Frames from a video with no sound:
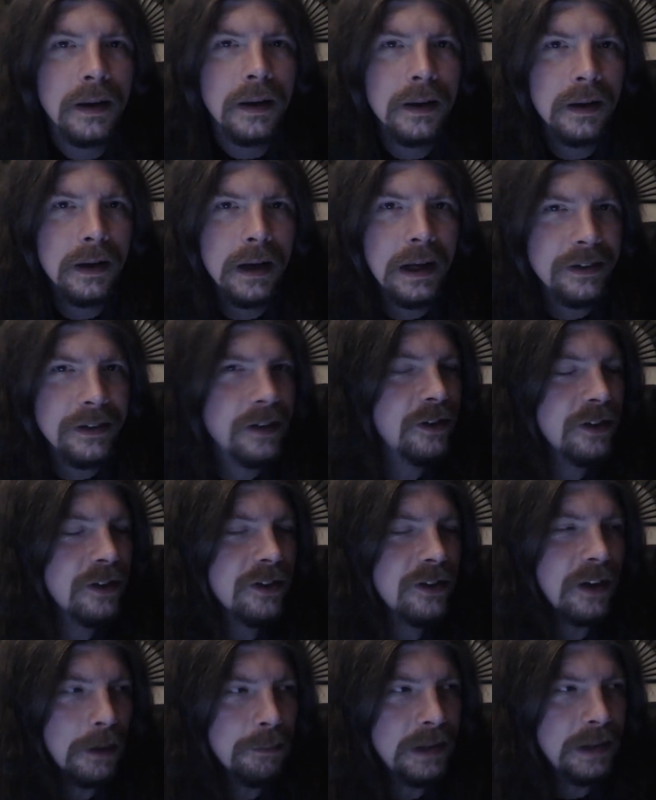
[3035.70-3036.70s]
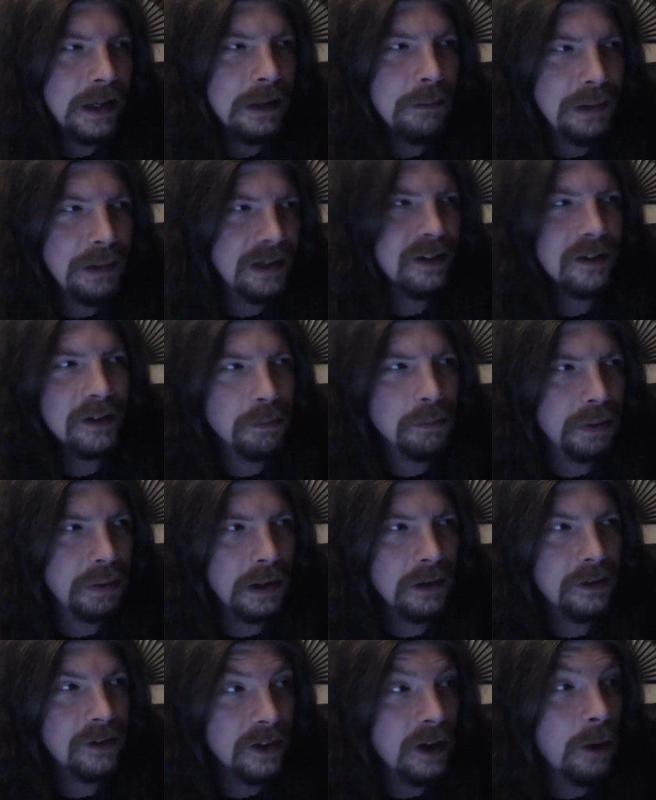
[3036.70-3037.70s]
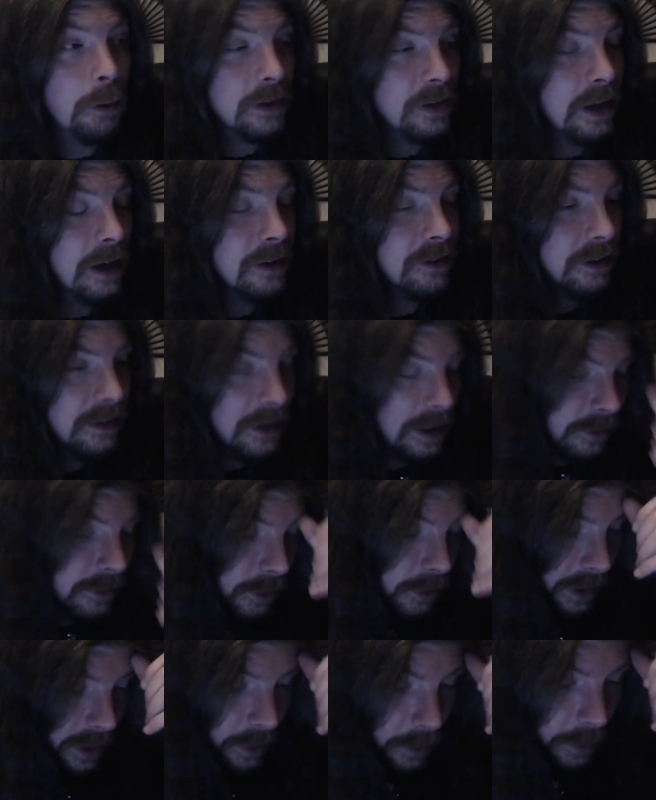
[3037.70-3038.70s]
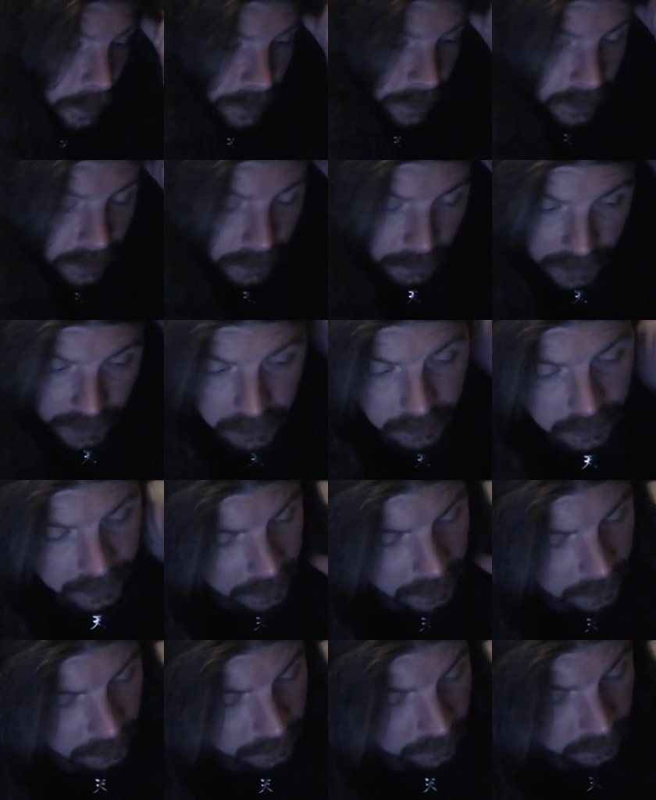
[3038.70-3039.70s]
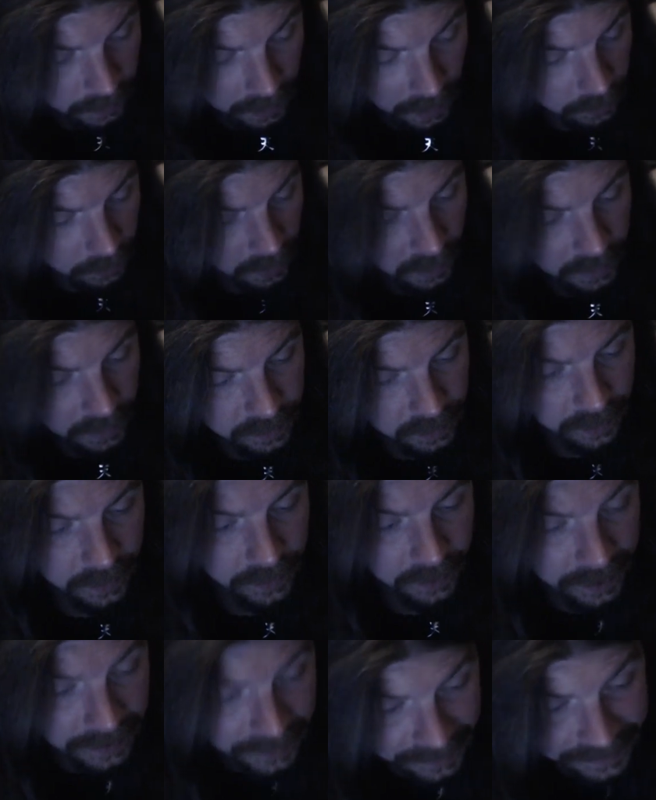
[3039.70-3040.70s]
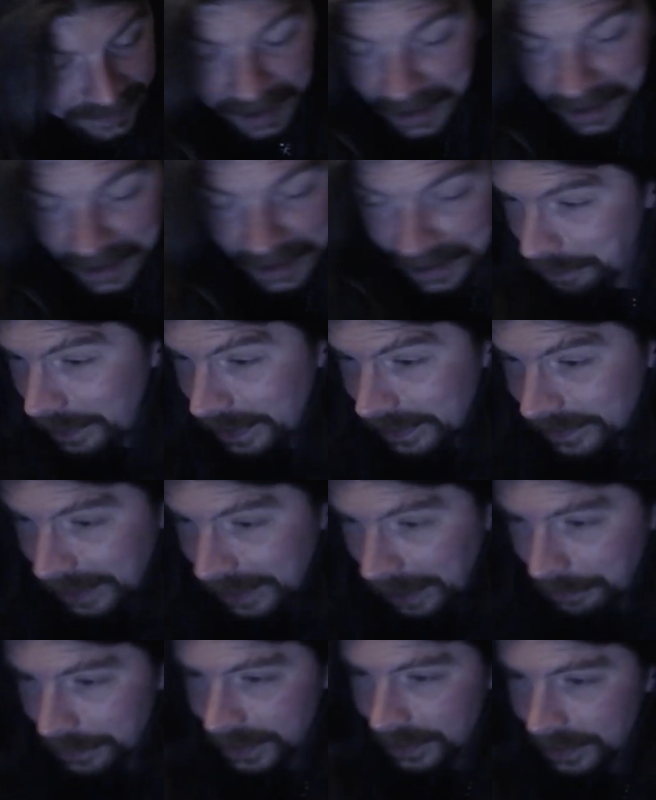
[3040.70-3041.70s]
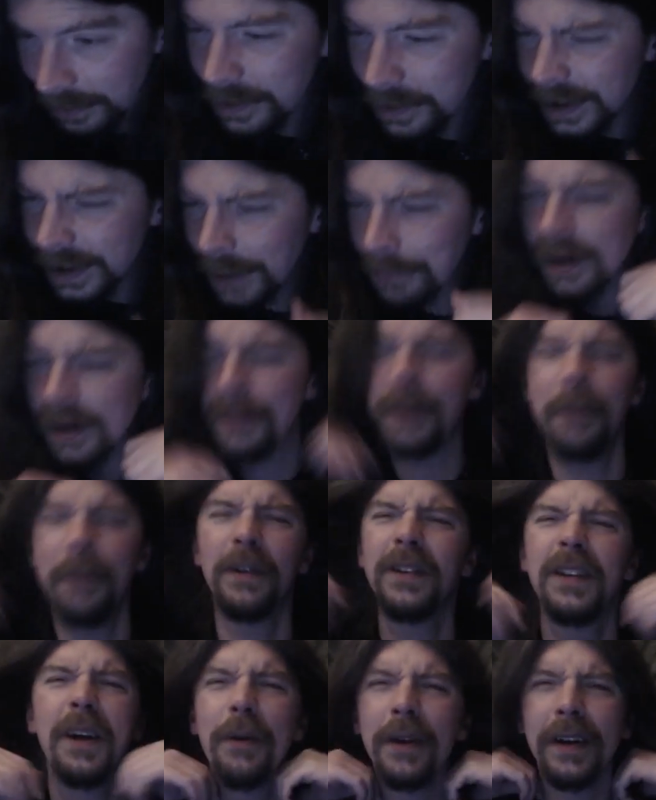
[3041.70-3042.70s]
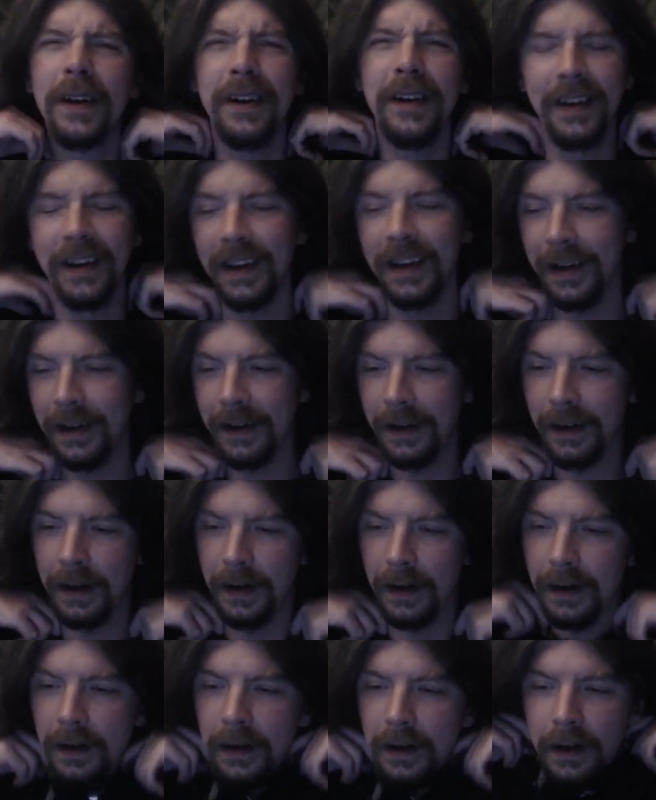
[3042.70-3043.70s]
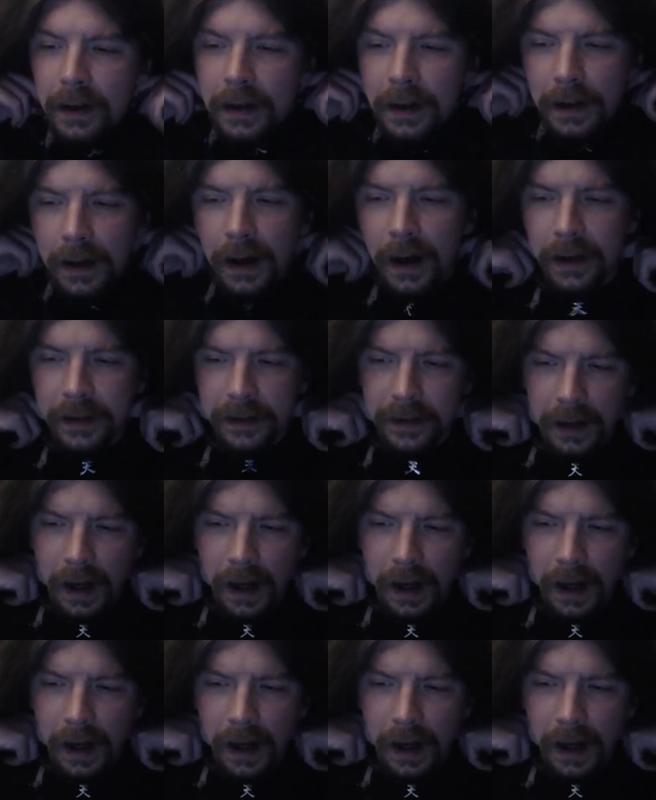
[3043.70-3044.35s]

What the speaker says: Is it just updating pieces and parts? No, it's actually downloading the whole thing, apparently, now. Now that I see that this kind of speed is happening. What's up, Chubby? What's going on? Cox,